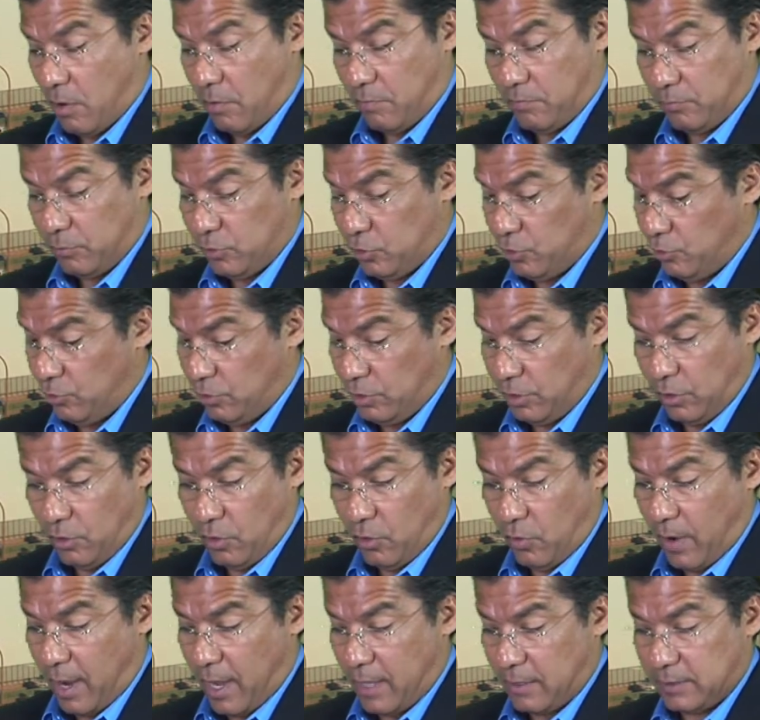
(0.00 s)
You can
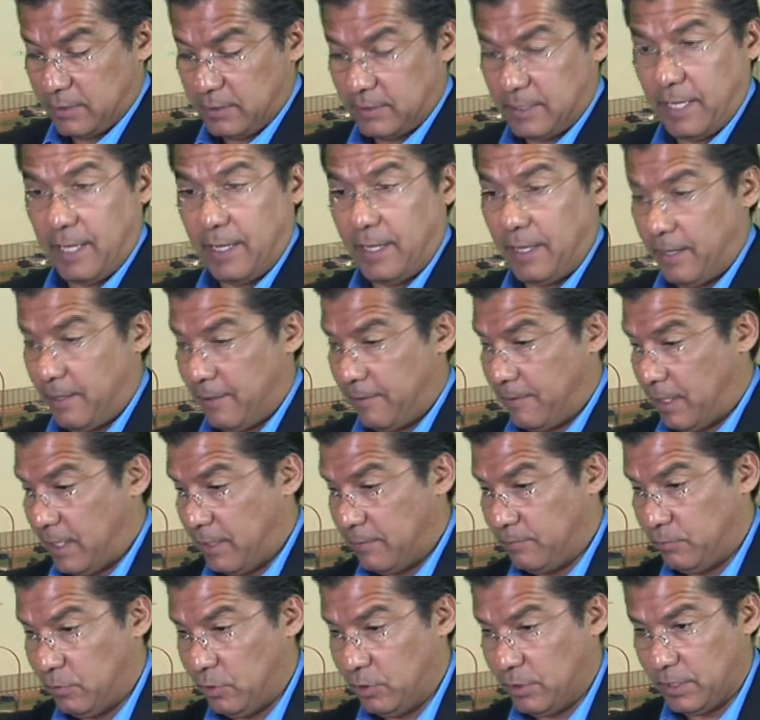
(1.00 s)
go out and say, hey,
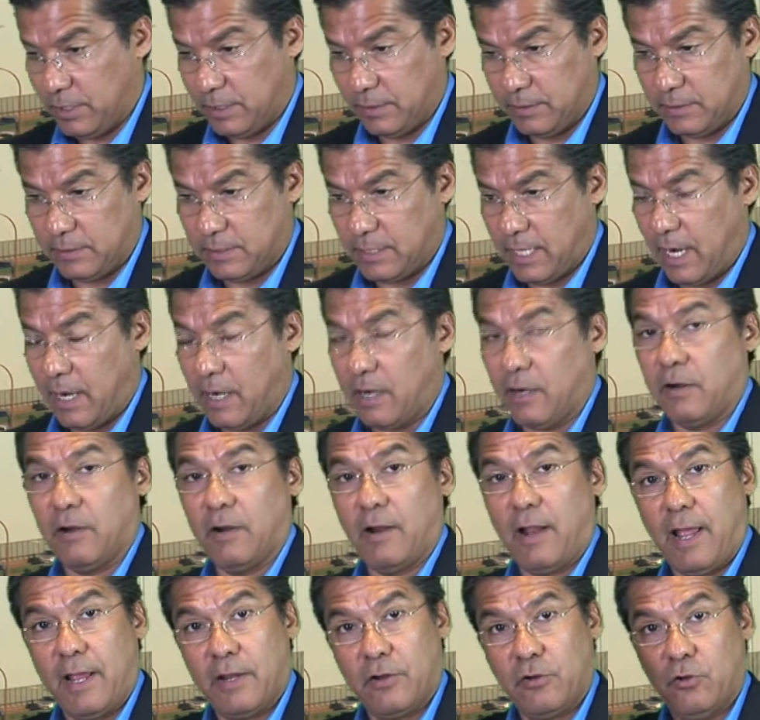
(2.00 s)
I'm looking at the
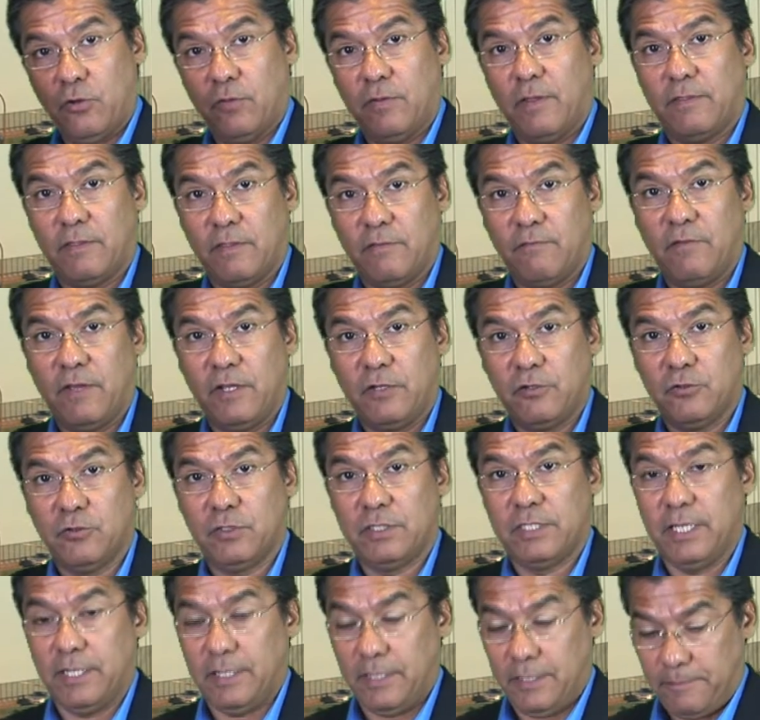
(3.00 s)
tire. I know that the vendor
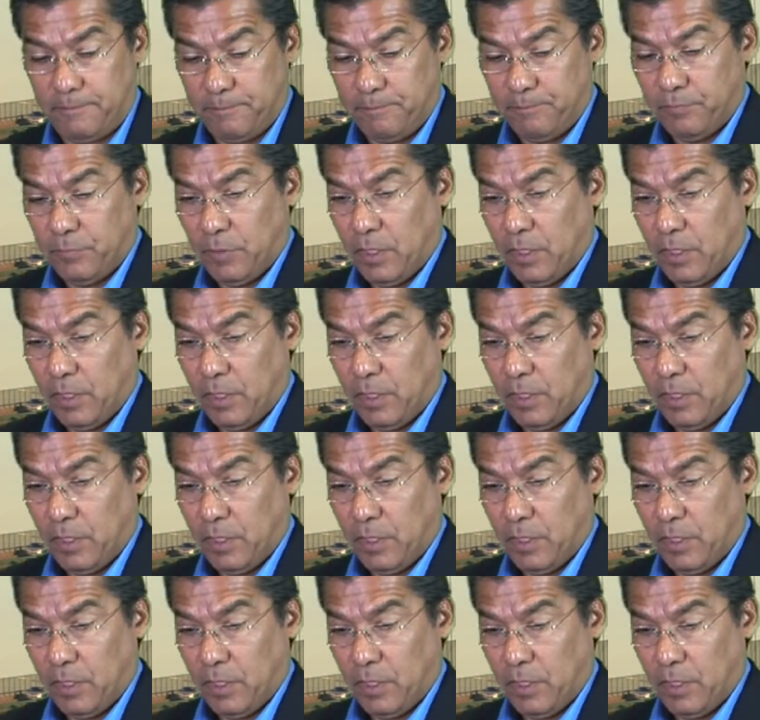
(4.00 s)
did it.